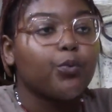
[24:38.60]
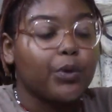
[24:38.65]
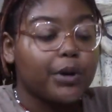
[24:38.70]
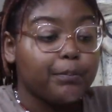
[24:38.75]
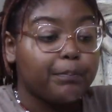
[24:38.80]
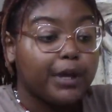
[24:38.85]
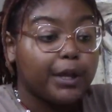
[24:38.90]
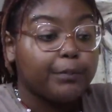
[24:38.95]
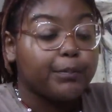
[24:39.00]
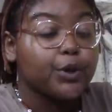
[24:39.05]

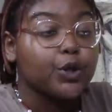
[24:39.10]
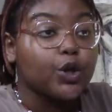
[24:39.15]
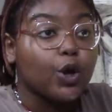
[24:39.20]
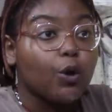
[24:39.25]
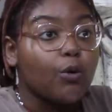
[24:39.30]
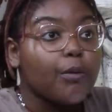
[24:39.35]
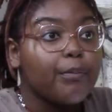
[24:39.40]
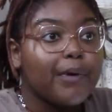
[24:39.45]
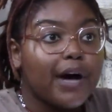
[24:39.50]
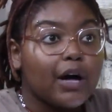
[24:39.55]
people
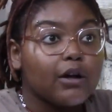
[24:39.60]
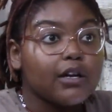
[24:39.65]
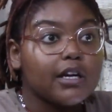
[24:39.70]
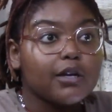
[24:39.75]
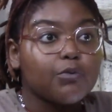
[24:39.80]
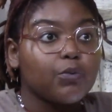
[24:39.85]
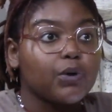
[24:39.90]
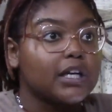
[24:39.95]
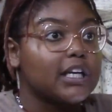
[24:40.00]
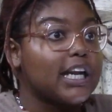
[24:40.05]
know about
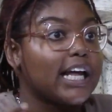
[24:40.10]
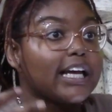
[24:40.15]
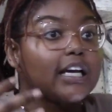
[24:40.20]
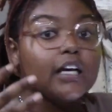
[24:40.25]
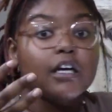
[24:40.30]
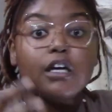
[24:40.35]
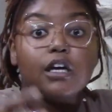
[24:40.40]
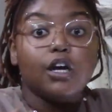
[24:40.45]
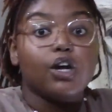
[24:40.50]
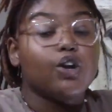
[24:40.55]
it, when like
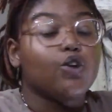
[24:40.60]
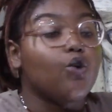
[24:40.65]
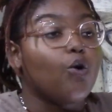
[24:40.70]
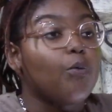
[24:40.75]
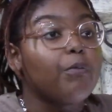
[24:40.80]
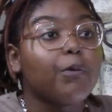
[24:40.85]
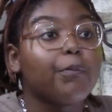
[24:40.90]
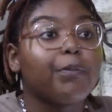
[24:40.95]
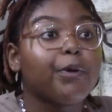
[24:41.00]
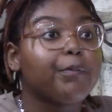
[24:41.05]

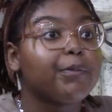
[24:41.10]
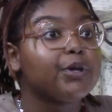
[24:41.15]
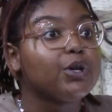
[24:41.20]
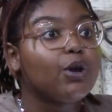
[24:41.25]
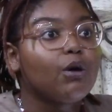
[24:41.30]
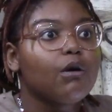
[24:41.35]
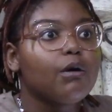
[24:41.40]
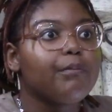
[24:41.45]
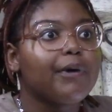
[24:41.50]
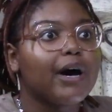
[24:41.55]
normal people
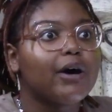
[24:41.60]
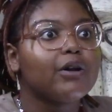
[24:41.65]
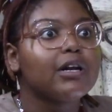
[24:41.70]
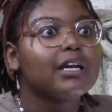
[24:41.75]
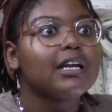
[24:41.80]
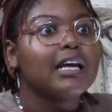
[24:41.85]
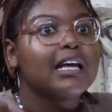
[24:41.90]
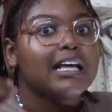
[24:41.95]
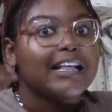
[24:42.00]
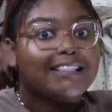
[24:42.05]
know about
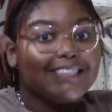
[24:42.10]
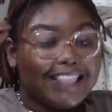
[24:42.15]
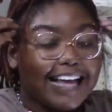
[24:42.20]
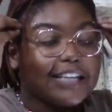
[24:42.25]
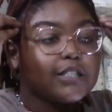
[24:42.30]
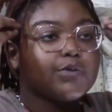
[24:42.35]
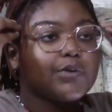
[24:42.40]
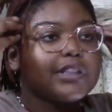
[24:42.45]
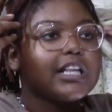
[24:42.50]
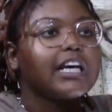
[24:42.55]
it,
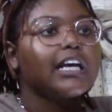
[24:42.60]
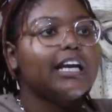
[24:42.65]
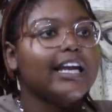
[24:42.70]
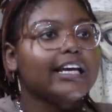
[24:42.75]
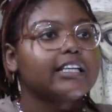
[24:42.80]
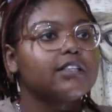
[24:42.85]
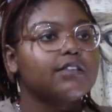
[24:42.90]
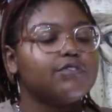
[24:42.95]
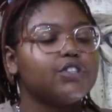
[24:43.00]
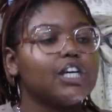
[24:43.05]
that's when the
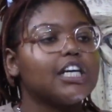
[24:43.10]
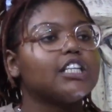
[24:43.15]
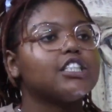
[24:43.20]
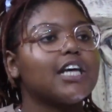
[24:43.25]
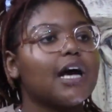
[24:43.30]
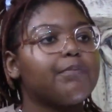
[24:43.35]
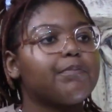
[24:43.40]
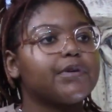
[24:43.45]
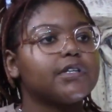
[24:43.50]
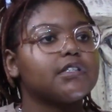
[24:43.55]
collective change
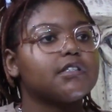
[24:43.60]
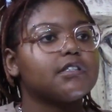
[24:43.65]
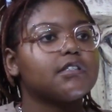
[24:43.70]
happens.